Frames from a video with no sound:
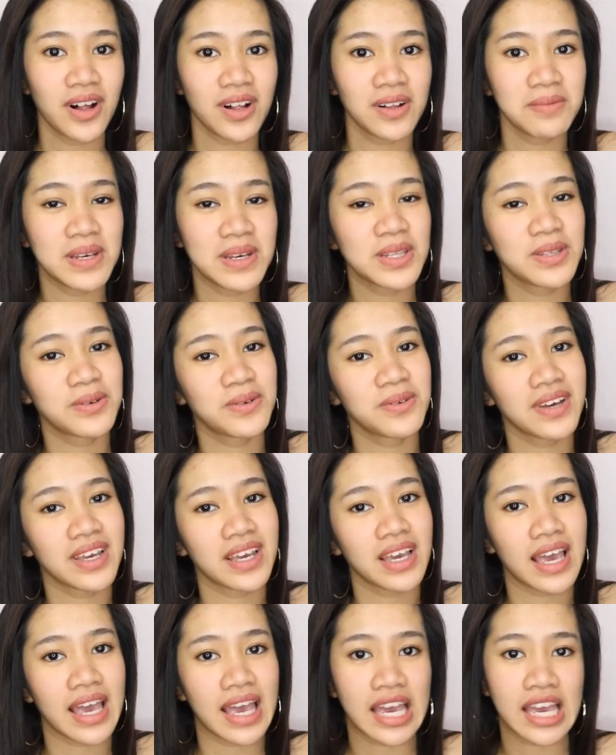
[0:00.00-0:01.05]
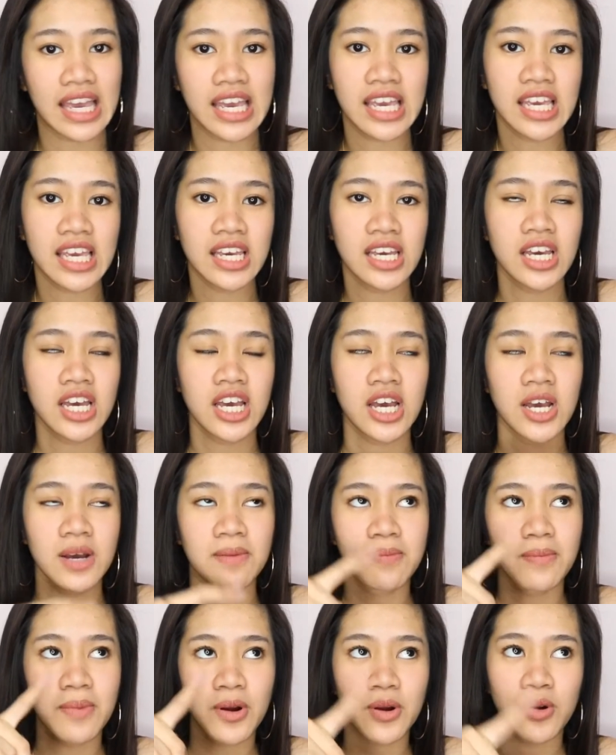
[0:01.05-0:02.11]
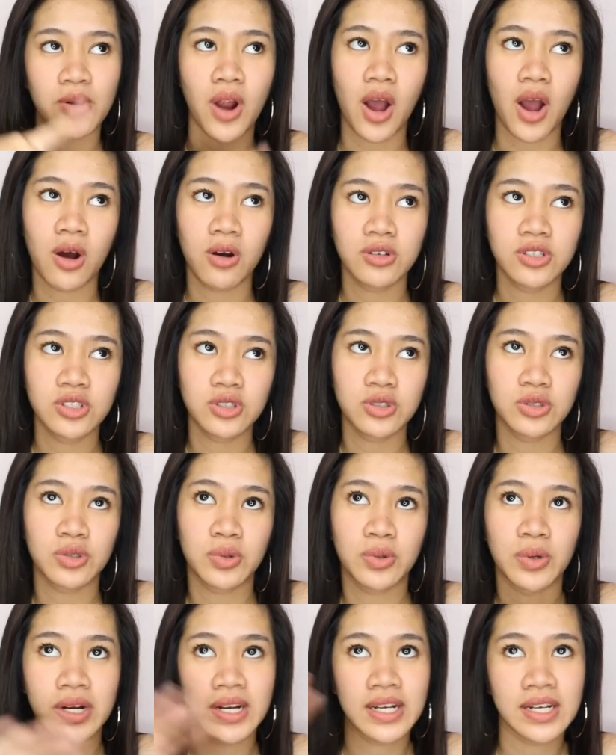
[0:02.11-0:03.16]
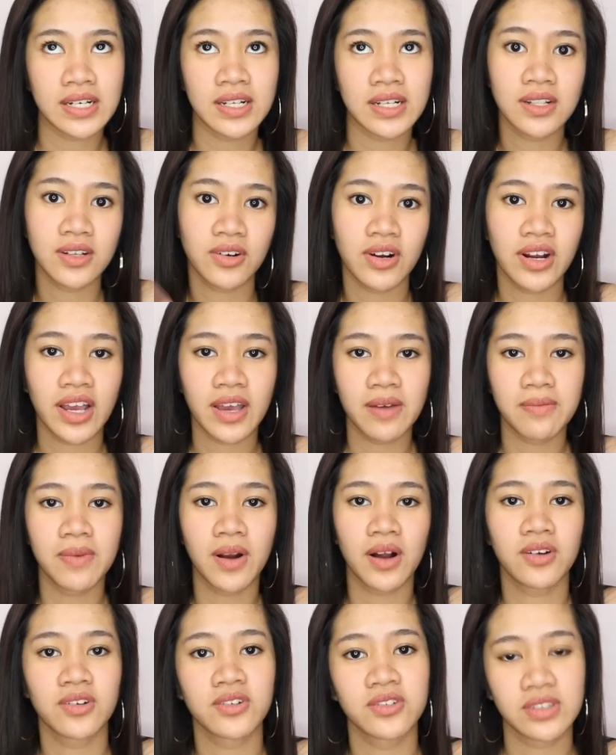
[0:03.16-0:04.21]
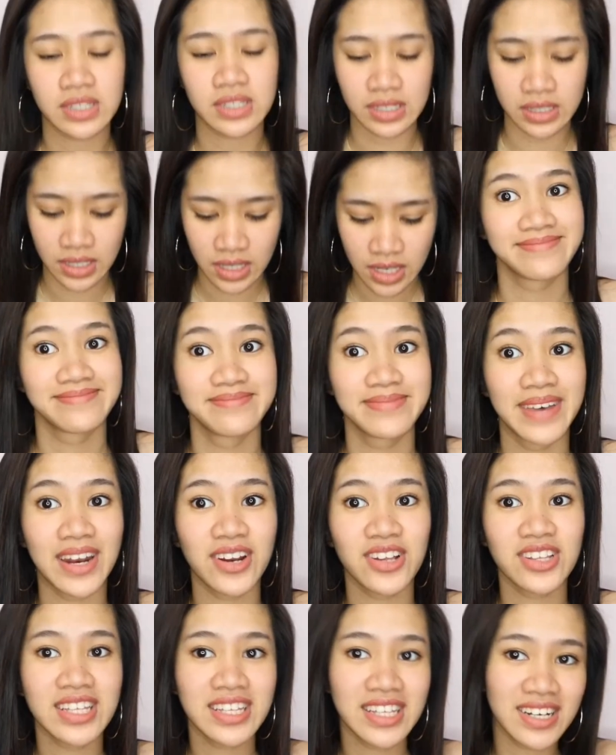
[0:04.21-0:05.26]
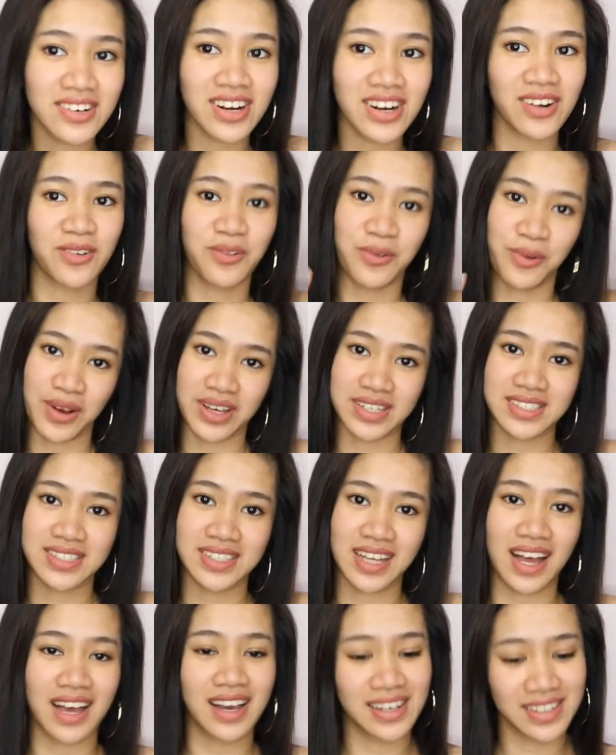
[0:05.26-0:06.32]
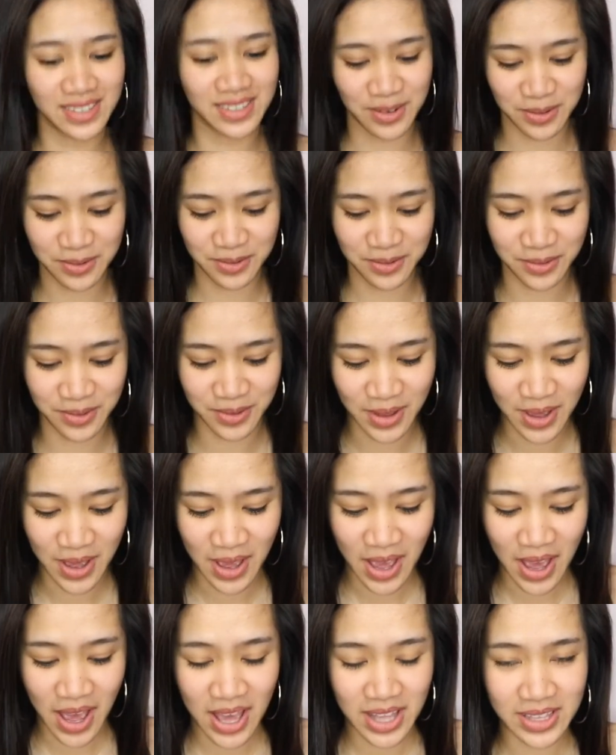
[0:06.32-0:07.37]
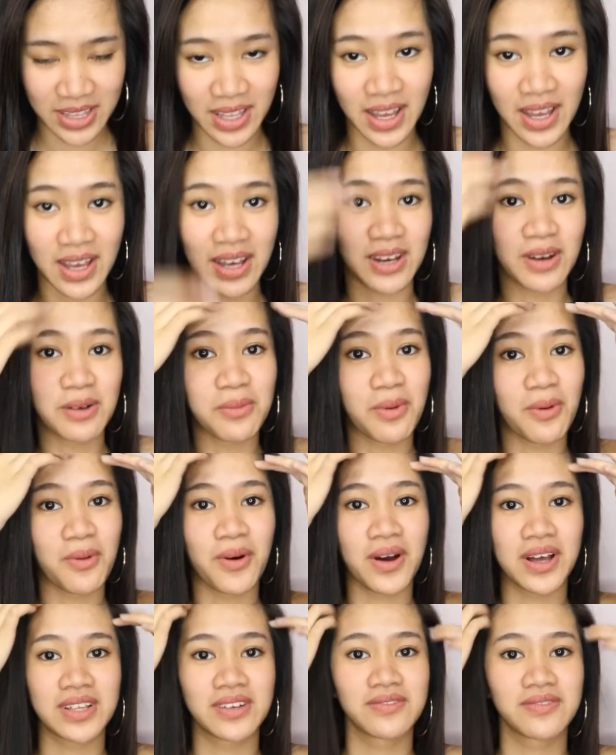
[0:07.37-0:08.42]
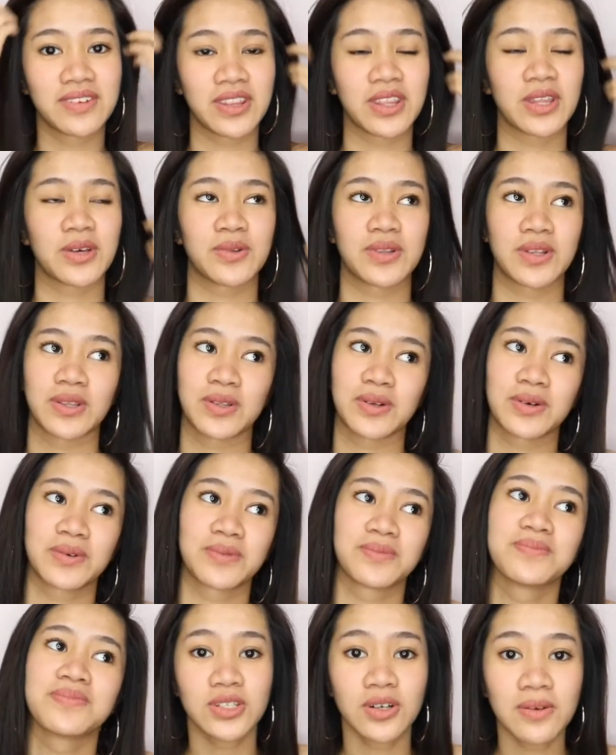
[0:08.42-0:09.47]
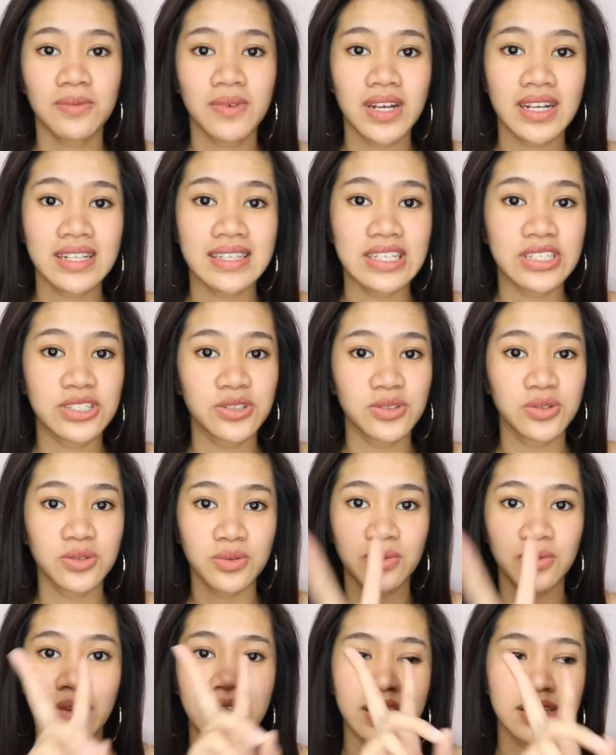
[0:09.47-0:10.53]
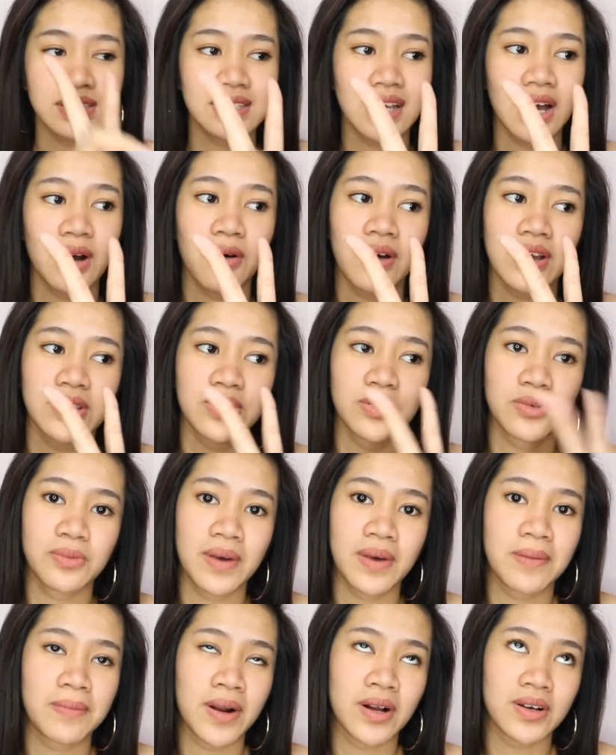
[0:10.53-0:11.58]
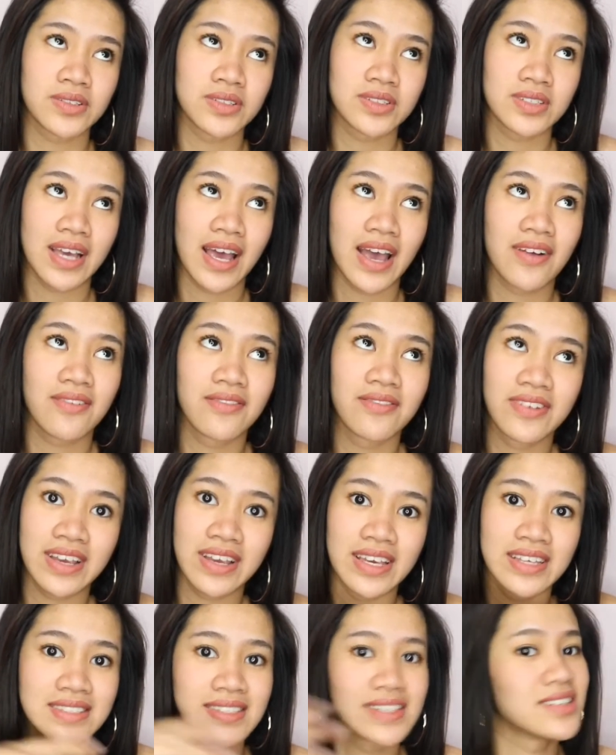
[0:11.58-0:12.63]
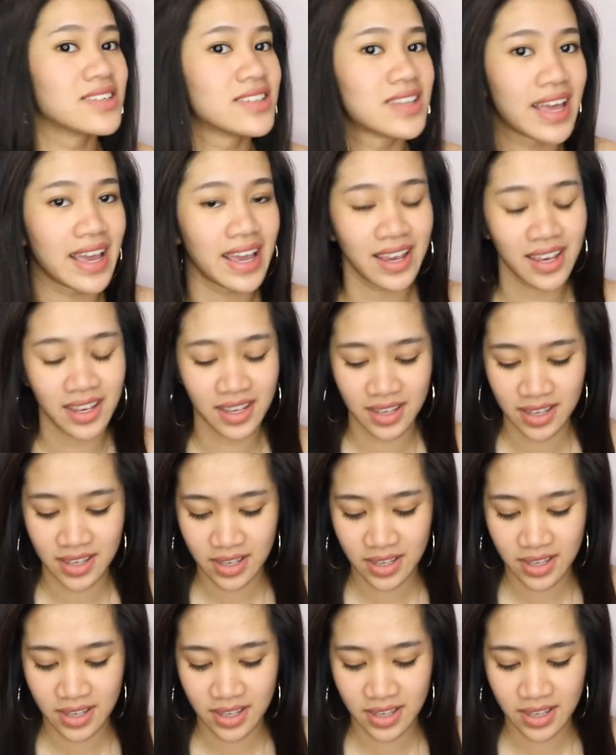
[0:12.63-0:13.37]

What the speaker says: I'll be doing a brow tutorial or a brow routine. Meron din nag-request sa akin kung na gumawa ng video na to. So I'm gonna teach you two ways how I do my brows every single day.